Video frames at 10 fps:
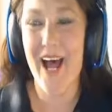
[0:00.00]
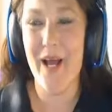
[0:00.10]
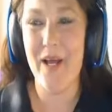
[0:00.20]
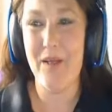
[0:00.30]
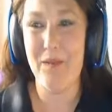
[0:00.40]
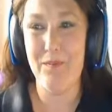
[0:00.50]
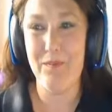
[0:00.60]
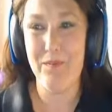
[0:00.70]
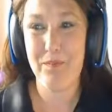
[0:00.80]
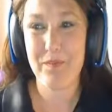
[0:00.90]

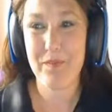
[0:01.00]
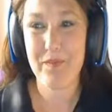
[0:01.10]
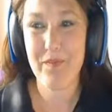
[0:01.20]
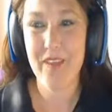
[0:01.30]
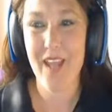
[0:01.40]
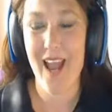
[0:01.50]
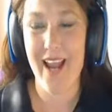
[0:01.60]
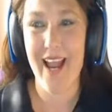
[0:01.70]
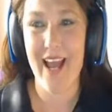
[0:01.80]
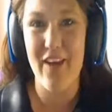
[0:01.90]
um,
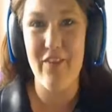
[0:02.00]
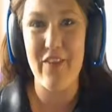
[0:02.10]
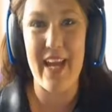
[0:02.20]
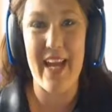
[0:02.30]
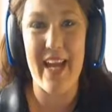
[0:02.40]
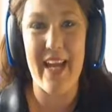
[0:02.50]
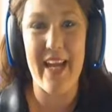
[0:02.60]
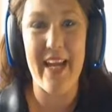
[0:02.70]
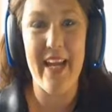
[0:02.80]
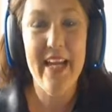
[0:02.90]
I have
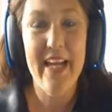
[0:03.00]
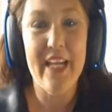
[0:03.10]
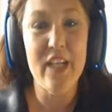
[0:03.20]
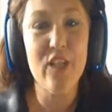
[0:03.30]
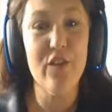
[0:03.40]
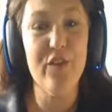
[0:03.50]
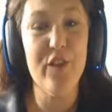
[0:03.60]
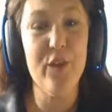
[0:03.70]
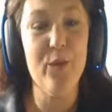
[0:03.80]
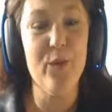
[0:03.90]
a
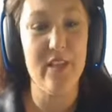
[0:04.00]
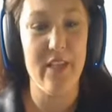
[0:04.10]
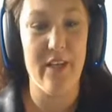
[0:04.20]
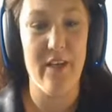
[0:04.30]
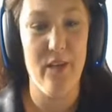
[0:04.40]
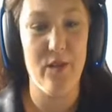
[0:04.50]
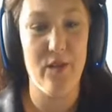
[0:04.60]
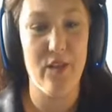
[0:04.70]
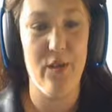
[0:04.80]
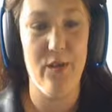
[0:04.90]
interview with Terry
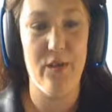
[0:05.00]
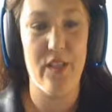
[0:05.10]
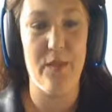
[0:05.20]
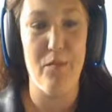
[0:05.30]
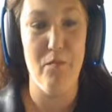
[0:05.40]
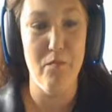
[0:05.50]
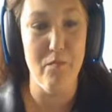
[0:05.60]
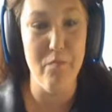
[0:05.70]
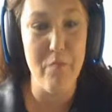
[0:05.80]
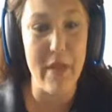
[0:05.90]
Huddleston, who's this
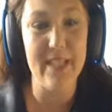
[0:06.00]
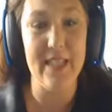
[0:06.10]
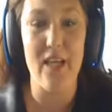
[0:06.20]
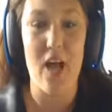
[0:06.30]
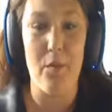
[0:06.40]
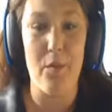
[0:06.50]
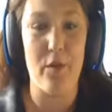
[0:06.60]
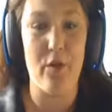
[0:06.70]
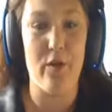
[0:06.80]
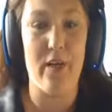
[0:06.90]
amazing comic
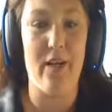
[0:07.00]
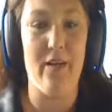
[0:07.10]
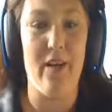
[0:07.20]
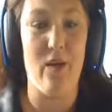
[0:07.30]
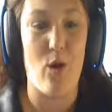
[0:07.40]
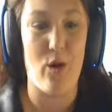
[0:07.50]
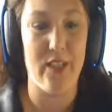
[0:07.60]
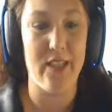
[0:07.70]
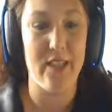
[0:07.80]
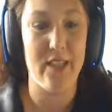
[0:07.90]
book creator and
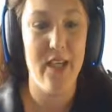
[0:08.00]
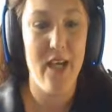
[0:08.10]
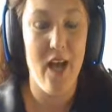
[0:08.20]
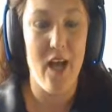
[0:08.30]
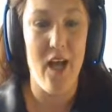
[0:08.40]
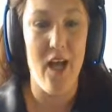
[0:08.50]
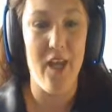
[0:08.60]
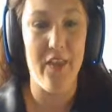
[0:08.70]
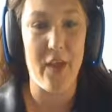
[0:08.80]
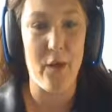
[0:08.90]
artist.
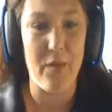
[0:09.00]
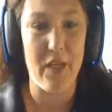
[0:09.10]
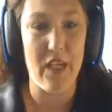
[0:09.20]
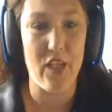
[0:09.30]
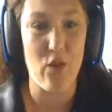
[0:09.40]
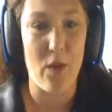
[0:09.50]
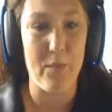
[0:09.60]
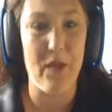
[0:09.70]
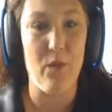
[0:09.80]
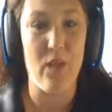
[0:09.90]
Uh, that'll be
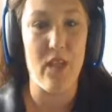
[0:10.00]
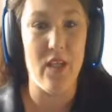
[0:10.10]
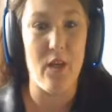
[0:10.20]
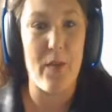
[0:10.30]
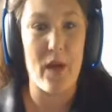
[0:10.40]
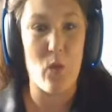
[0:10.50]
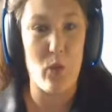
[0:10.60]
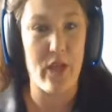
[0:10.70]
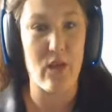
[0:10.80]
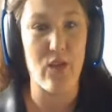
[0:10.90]
dropping within about a
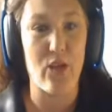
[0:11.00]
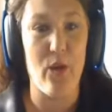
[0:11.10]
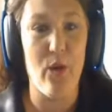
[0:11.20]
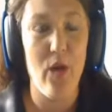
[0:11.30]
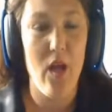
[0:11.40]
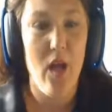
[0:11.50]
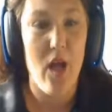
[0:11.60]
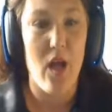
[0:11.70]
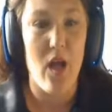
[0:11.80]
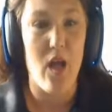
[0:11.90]
week or so.
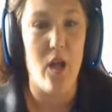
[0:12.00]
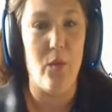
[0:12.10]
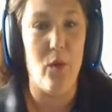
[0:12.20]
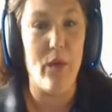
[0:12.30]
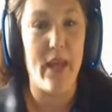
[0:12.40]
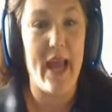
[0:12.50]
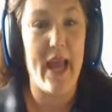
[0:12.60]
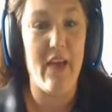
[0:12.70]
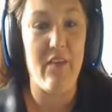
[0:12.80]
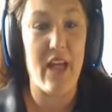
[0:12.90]
Um, we
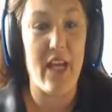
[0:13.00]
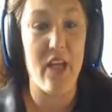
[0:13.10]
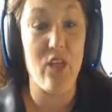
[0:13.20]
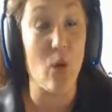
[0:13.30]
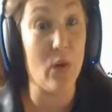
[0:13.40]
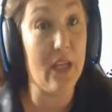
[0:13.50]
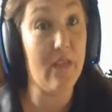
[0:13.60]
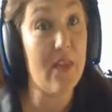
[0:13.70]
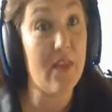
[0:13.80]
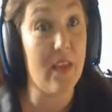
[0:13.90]
have a Don't
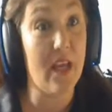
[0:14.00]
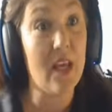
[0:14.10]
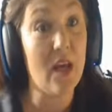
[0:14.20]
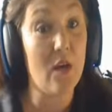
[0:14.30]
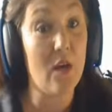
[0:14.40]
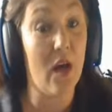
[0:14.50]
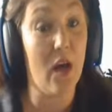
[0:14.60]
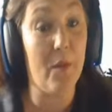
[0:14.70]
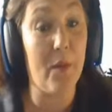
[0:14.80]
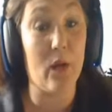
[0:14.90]
Even Think
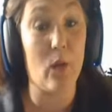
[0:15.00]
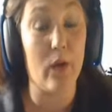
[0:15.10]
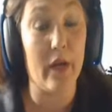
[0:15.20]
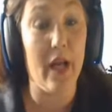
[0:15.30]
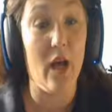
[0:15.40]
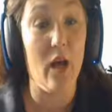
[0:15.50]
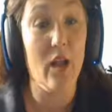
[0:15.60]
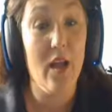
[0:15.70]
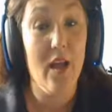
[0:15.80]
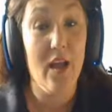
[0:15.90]
uh, Battle Royale